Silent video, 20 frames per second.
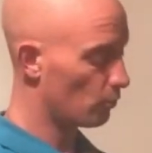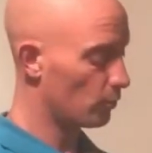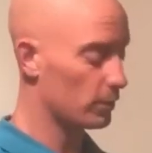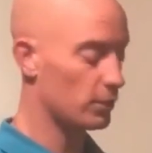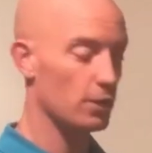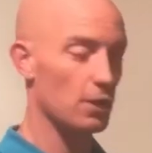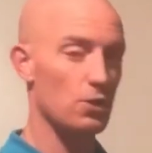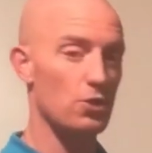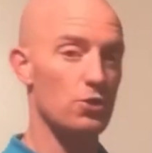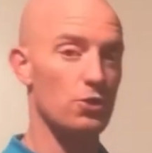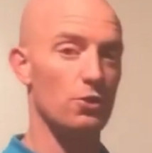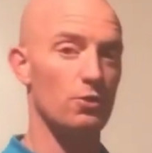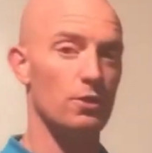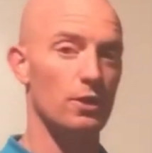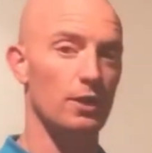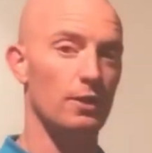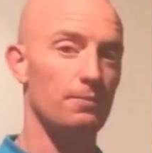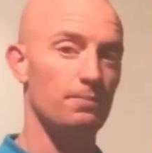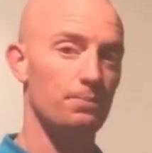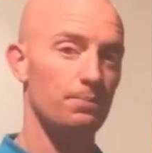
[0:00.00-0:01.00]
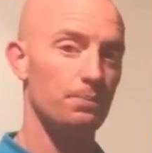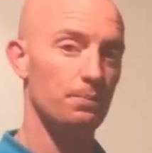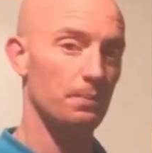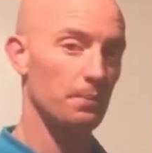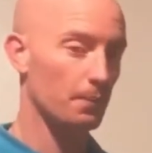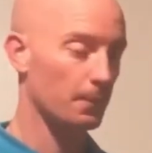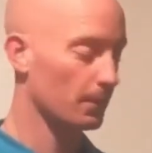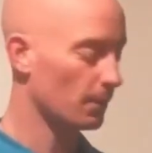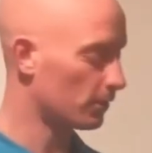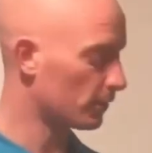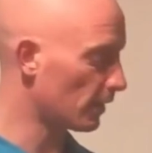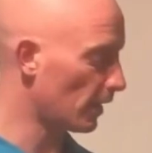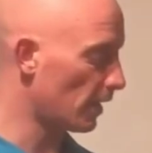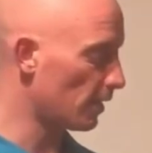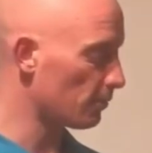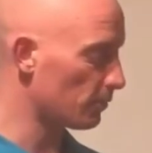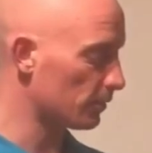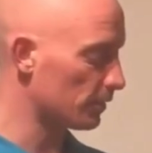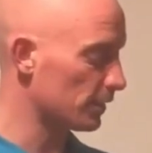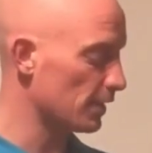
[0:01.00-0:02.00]
with this unit,
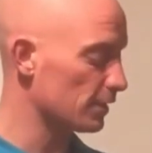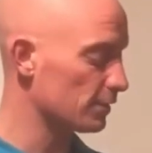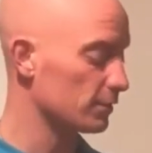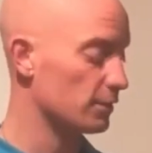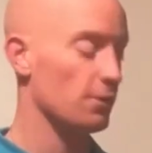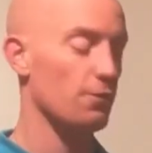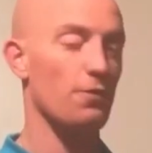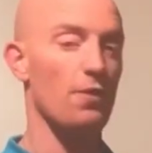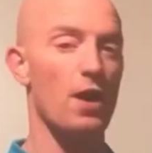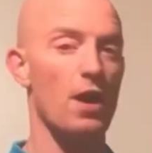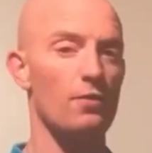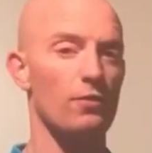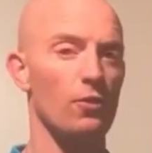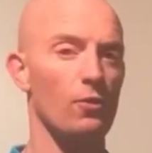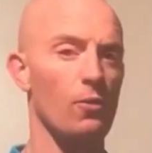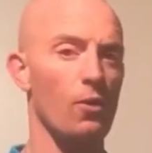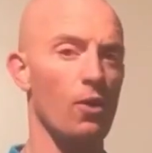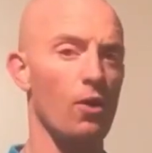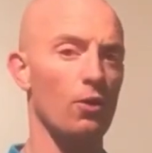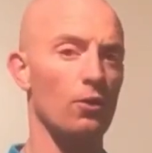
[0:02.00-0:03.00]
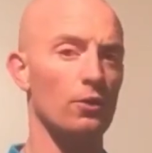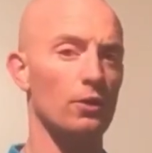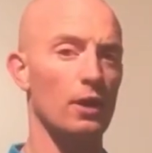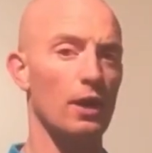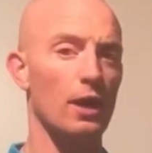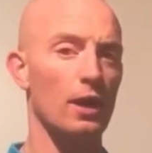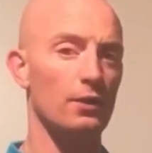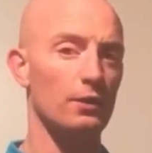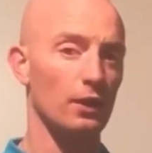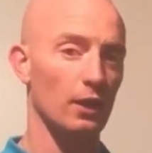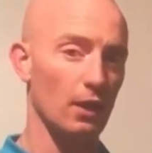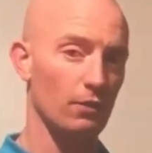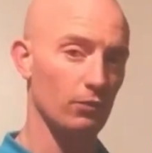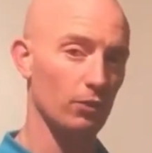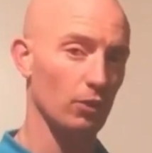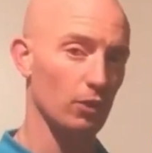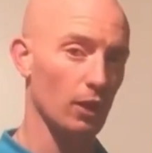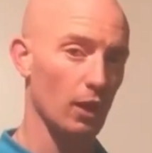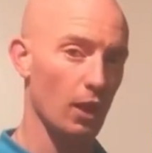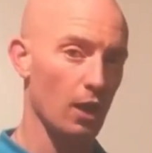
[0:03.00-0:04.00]
okay, with the SD501 and the
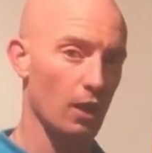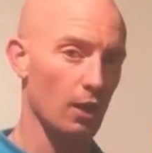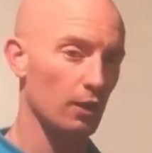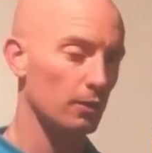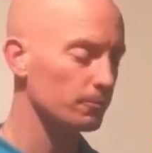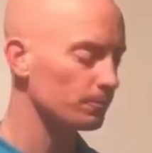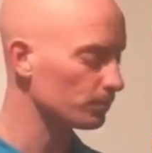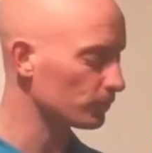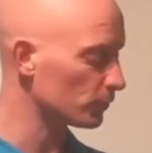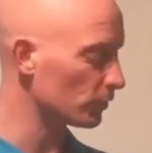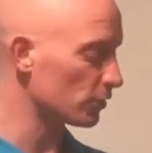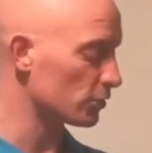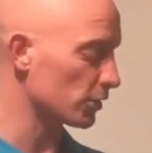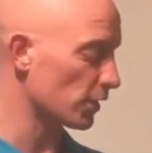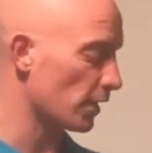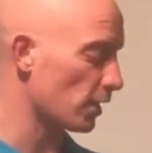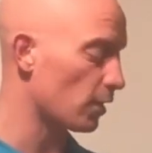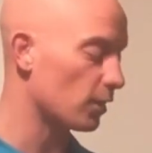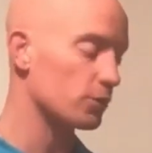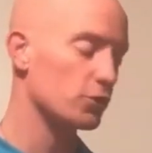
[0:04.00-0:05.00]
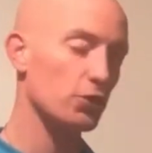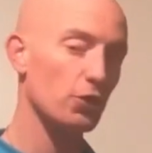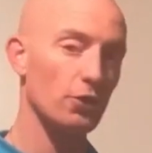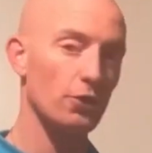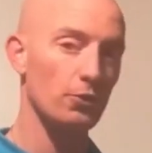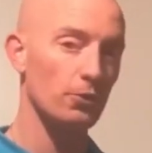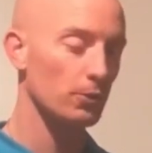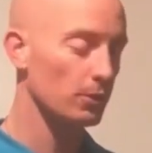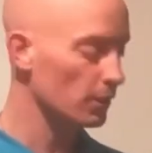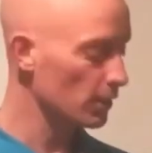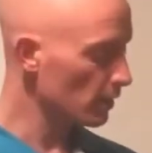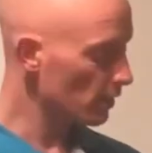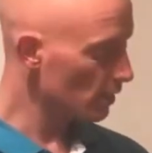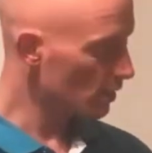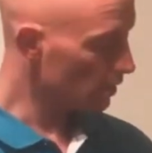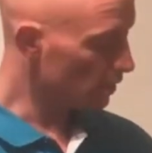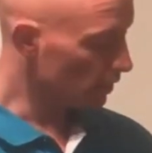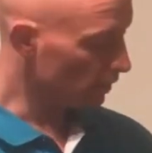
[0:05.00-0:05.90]
LeveLuk R, the JR2,